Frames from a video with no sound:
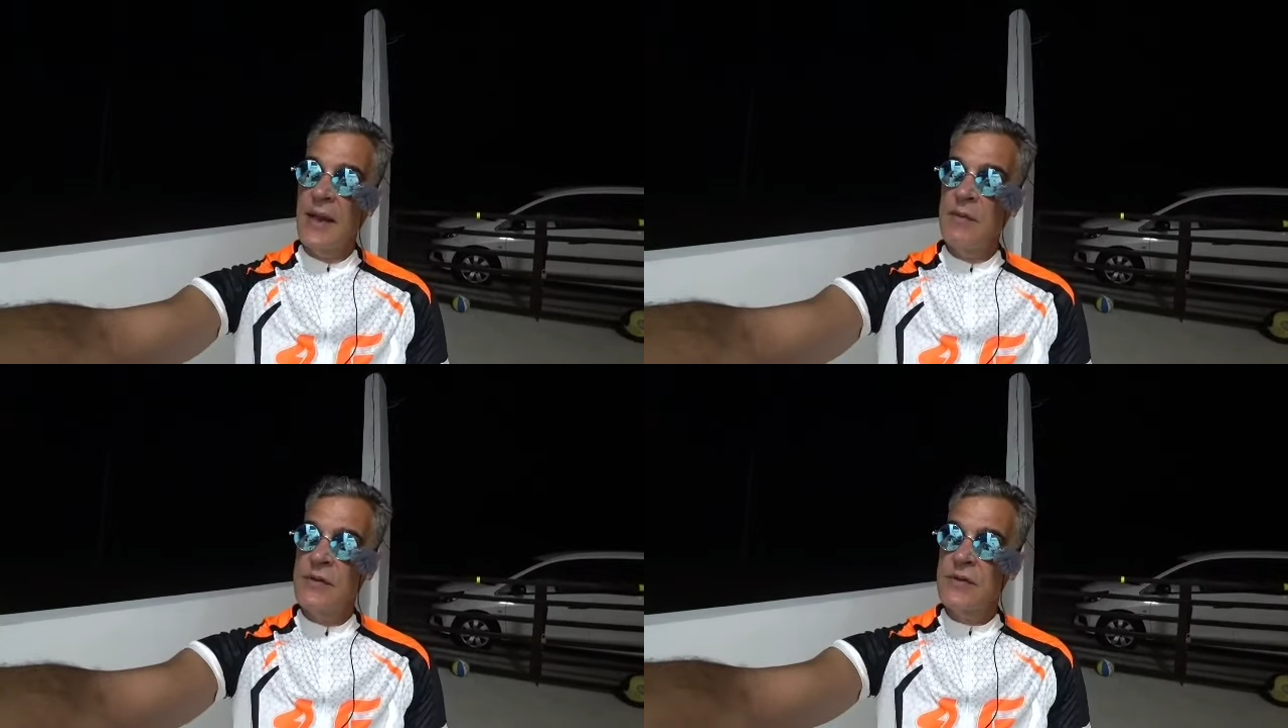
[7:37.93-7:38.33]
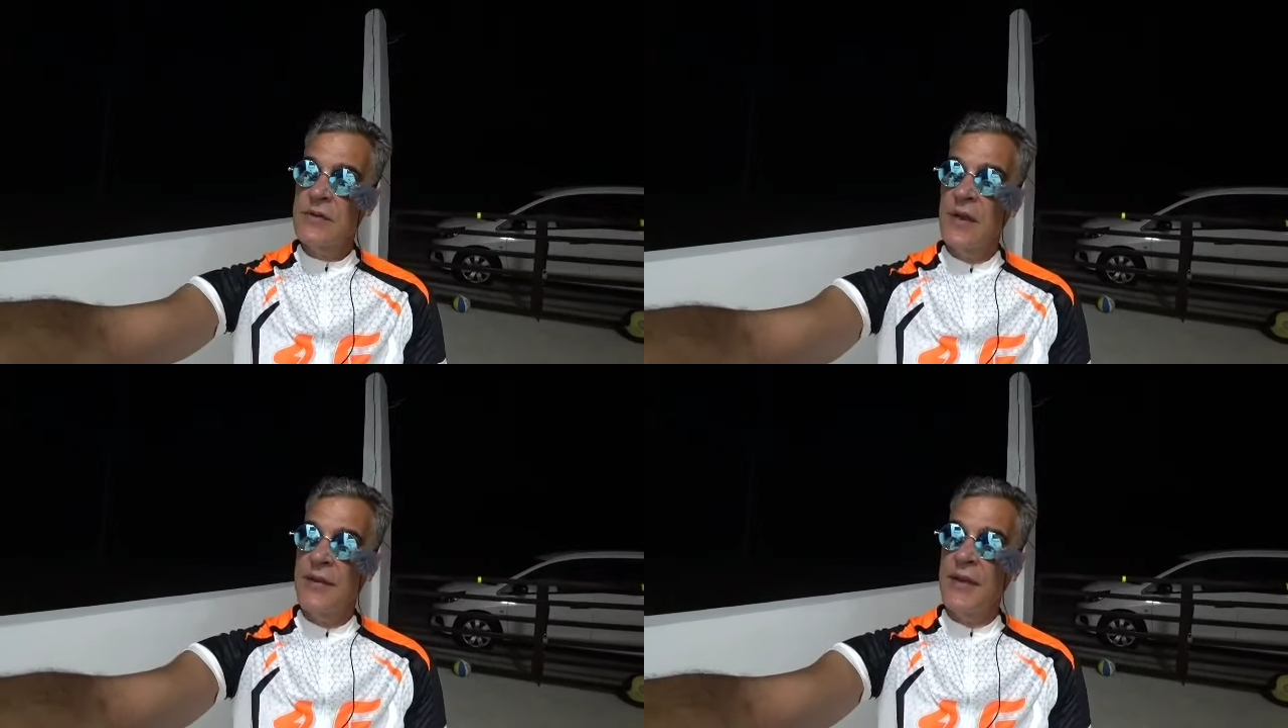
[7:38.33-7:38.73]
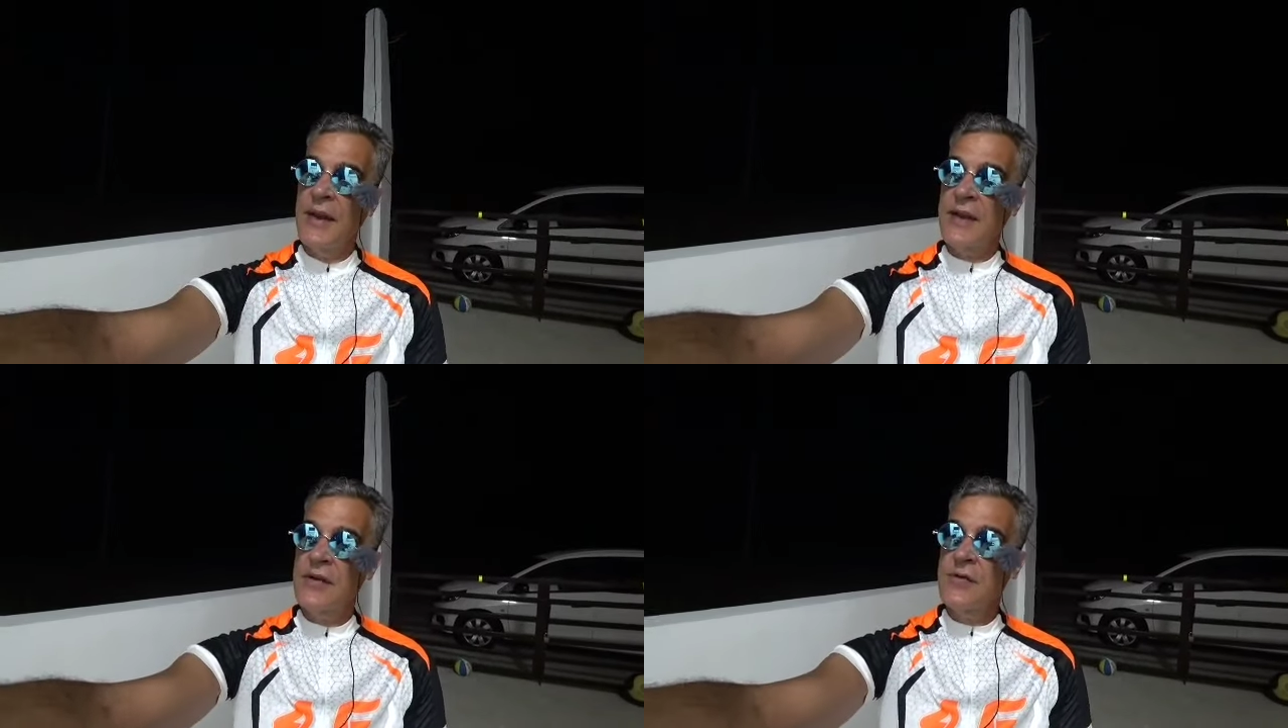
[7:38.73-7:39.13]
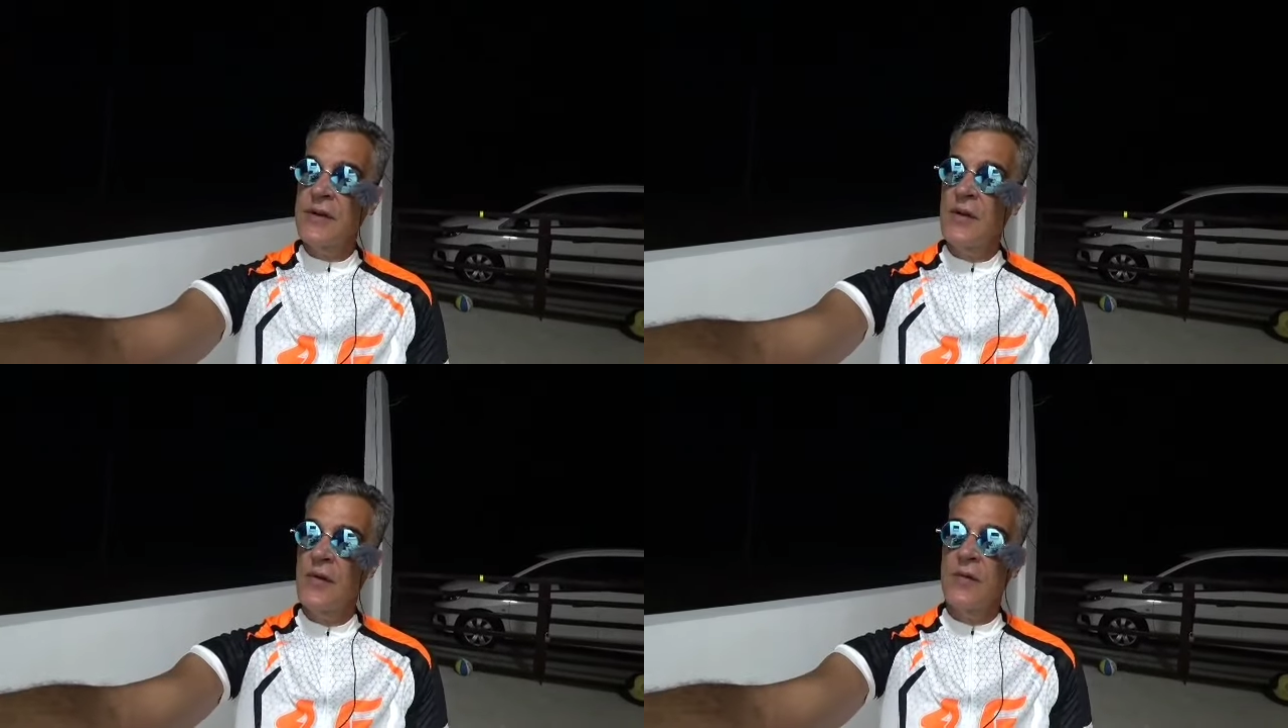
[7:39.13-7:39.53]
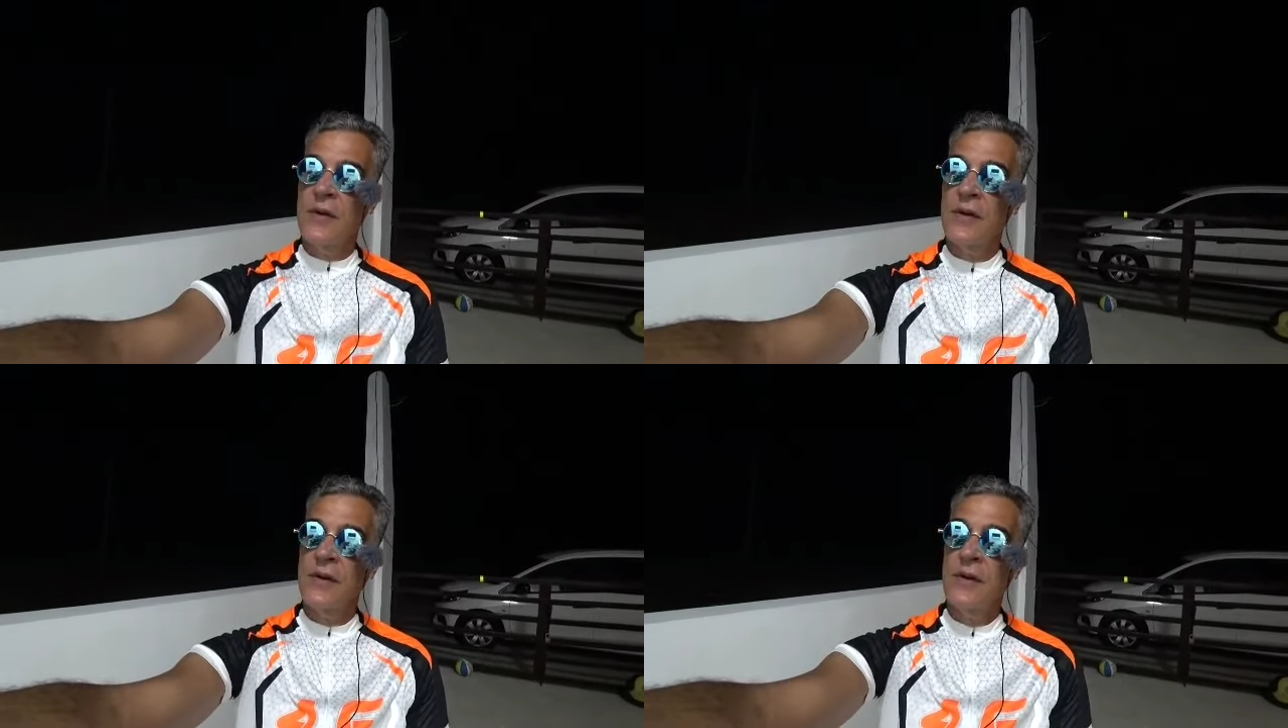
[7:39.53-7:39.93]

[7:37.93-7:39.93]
I was the next street over.